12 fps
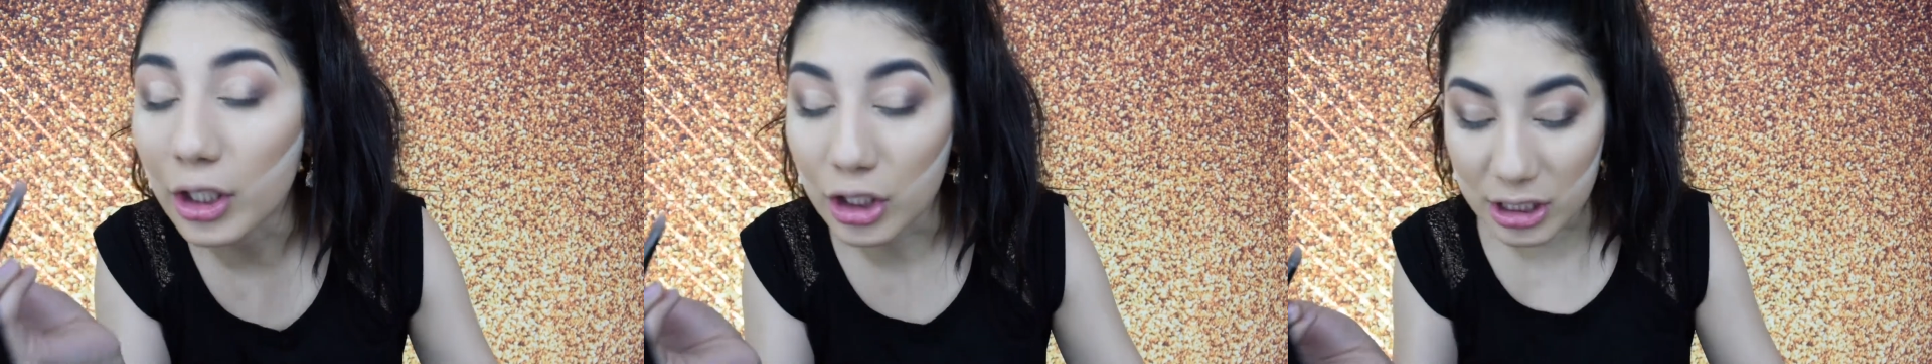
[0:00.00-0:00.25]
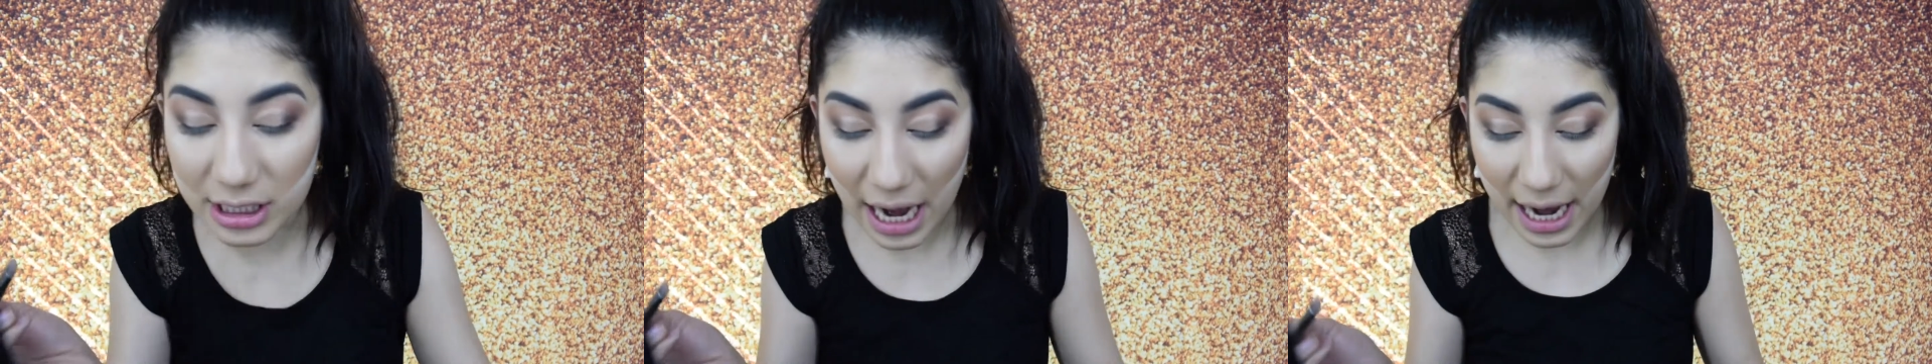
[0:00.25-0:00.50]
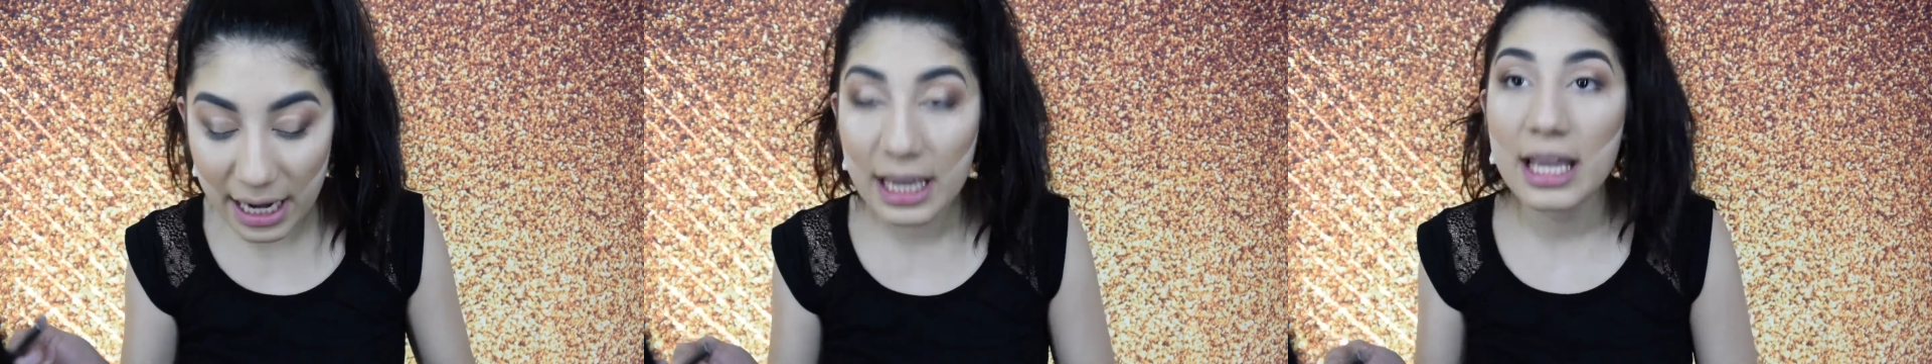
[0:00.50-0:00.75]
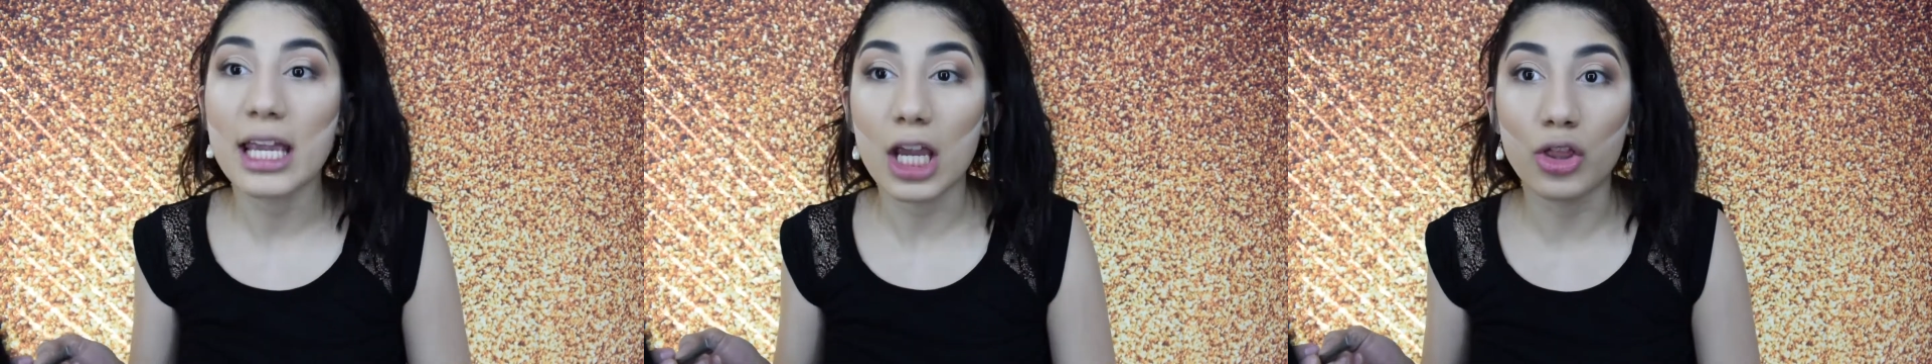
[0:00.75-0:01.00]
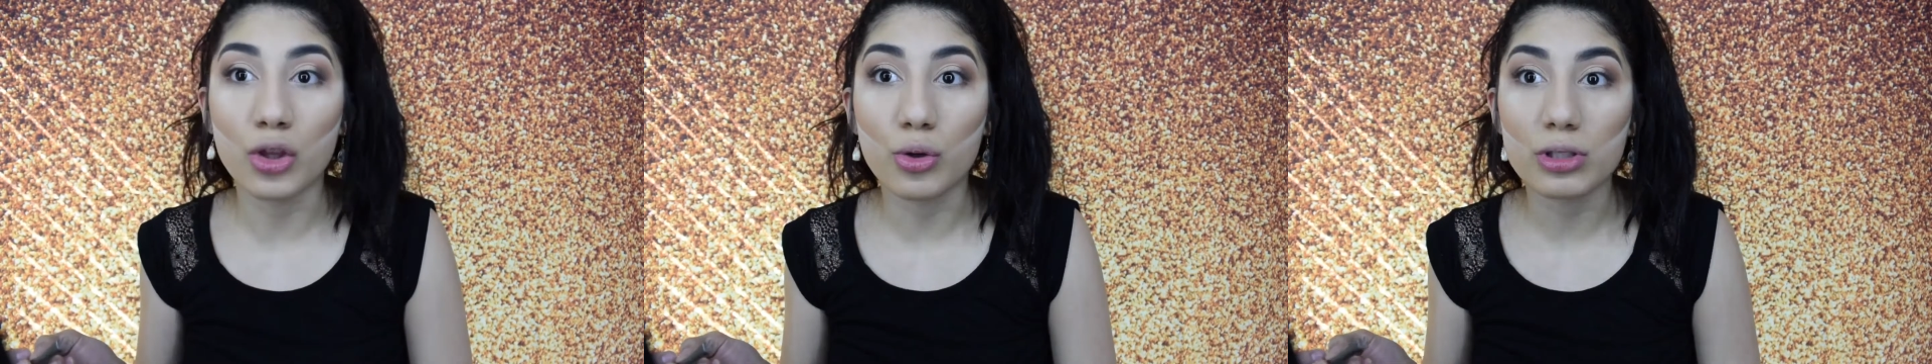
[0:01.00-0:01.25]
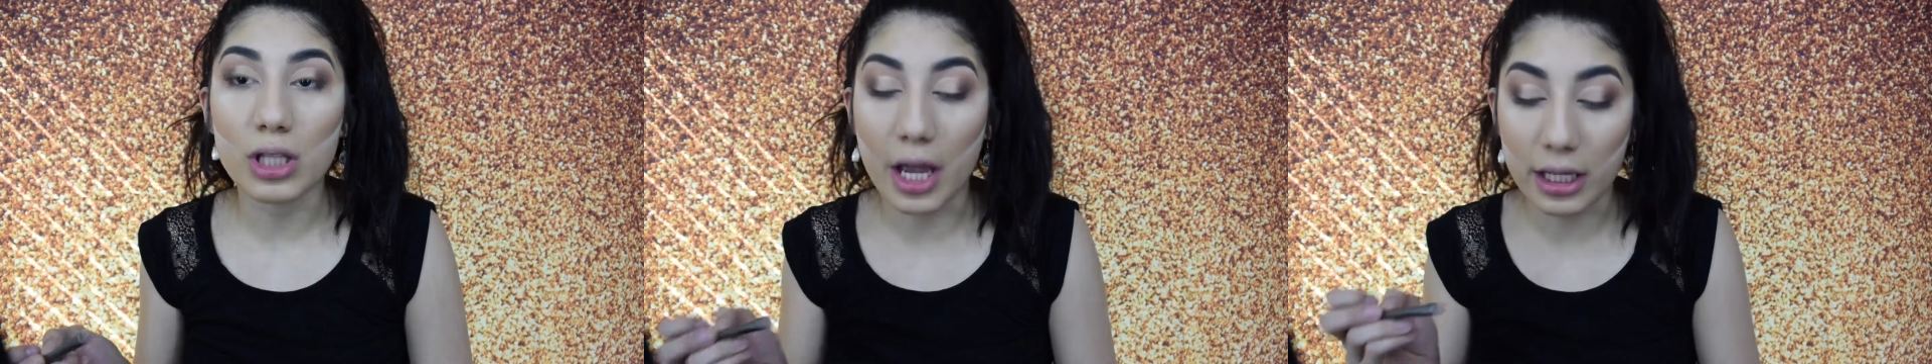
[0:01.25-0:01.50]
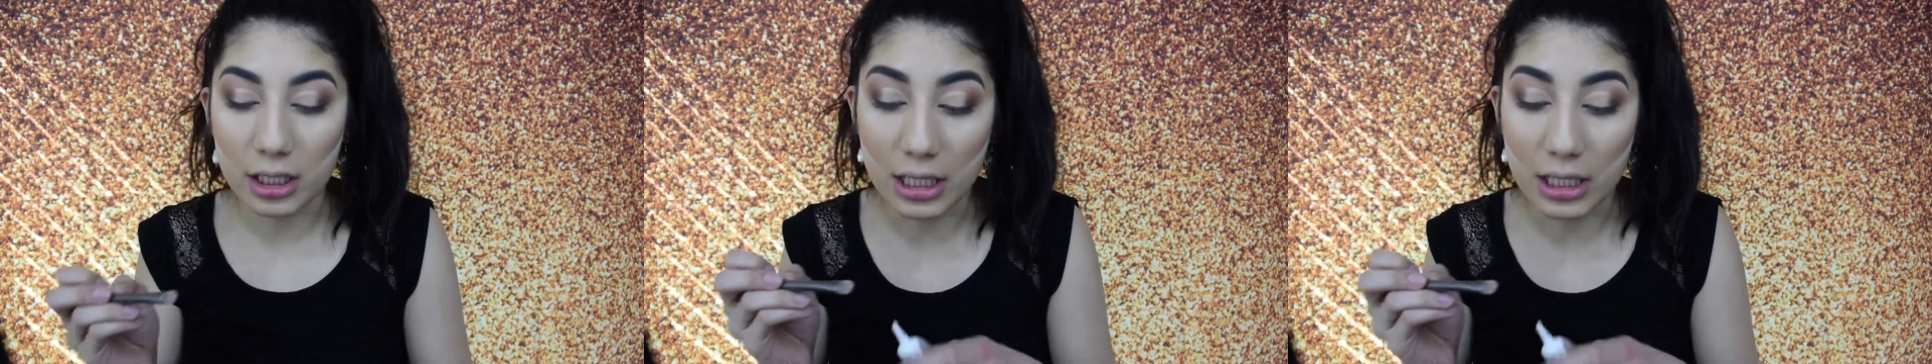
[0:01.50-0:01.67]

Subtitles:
Stay in those lines.